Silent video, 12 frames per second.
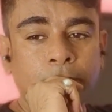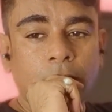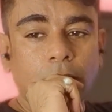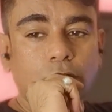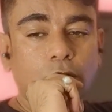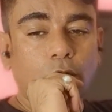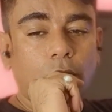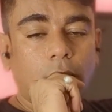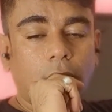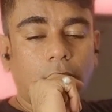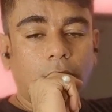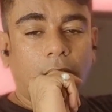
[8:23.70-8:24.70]
So
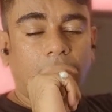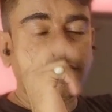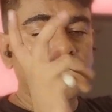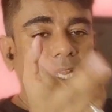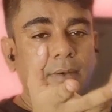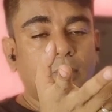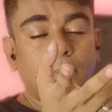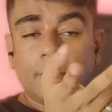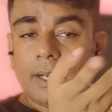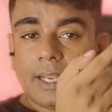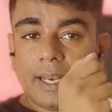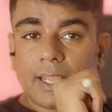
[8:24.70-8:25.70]
after that, we
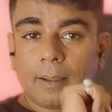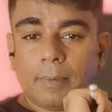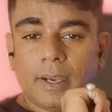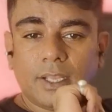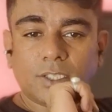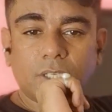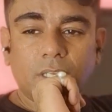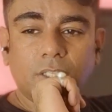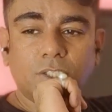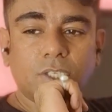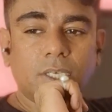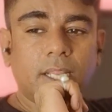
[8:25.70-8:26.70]
built the recommendation
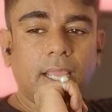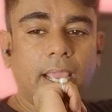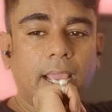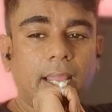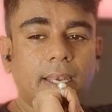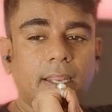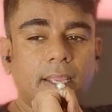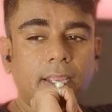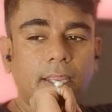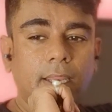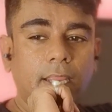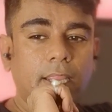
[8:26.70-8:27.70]
engine, and
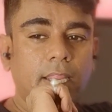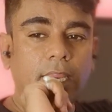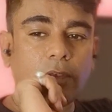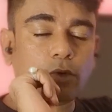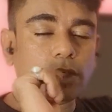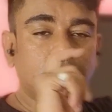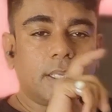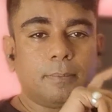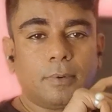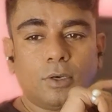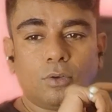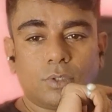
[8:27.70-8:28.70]
it was
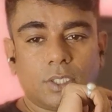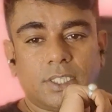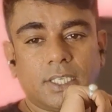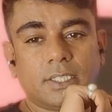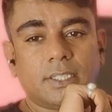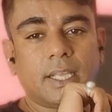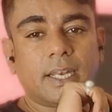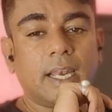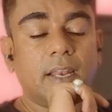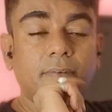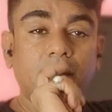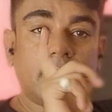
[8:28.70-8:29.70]
able to suggest the
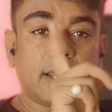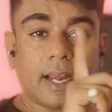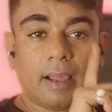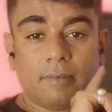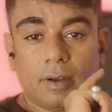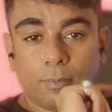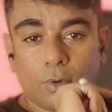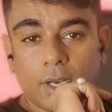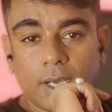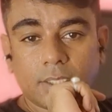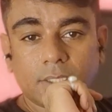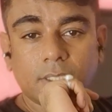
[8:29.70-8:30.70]
relevant travel
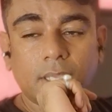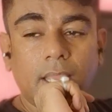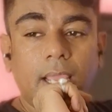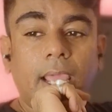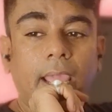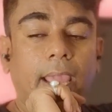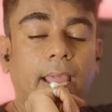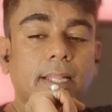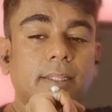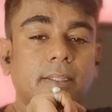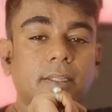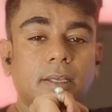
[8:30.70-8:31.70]
products
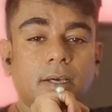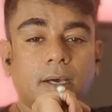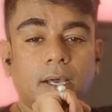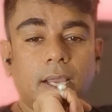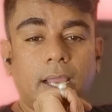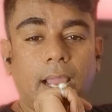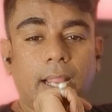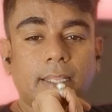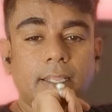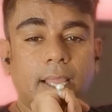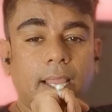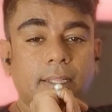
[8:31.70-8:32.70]
and
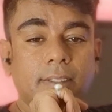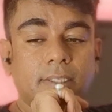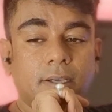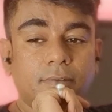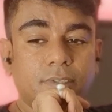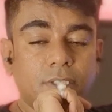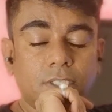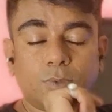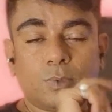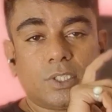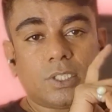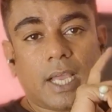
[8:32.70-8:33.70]
services
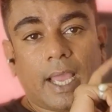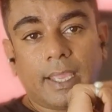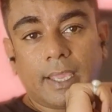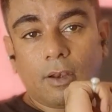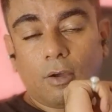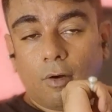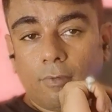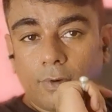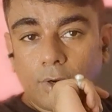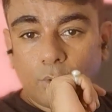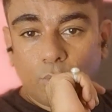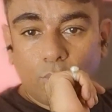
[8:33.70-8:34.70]
which I can
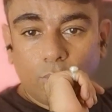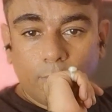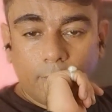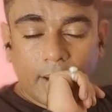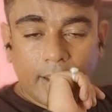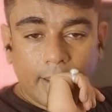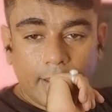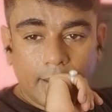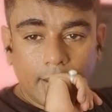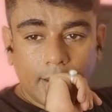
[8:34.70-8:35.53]
offer to my